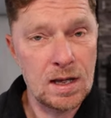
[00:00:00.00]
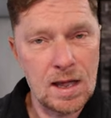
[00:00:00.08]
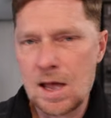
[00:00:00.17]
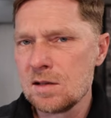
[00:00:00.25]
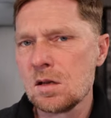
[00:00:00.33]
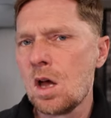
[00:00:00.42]

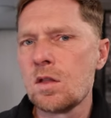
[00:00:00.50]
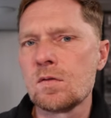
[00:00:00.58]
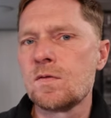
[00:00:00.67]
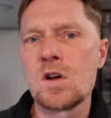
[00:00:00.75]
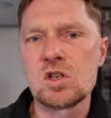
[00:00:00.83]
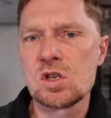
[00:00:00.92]
Has
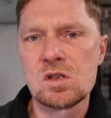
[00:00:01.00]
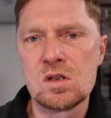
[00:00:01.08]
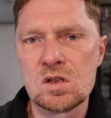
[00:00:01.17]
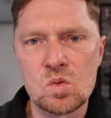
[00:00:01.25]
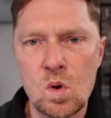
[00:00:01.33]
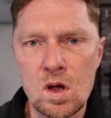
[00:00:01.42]
other
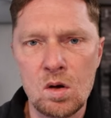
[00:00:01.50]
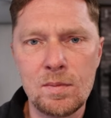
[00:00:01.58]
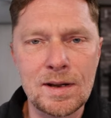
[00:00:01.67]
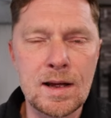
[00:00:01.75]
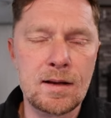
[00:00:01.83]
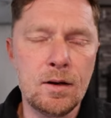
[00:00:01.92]
functions as well,
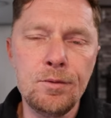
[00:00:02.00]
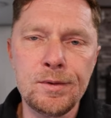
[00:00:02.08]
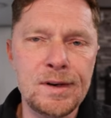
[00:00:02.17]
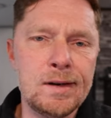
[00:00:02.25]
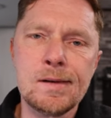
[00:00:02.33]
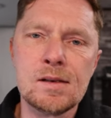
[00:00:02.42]
but I
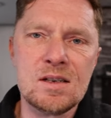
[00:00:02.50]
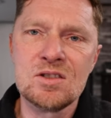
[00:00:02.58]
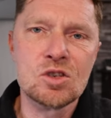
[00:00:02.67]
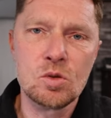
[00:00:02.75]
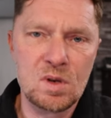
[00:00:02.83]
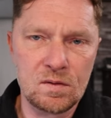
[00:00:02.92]
don't need any
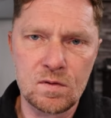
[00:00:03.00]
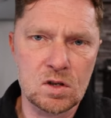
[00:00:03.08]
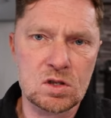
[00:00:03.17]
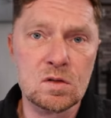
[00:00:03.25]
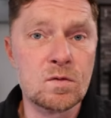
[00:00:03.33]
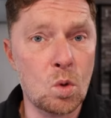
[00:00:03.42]
zooming
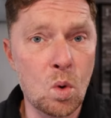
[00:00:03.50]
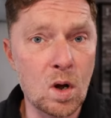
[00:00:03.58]
function for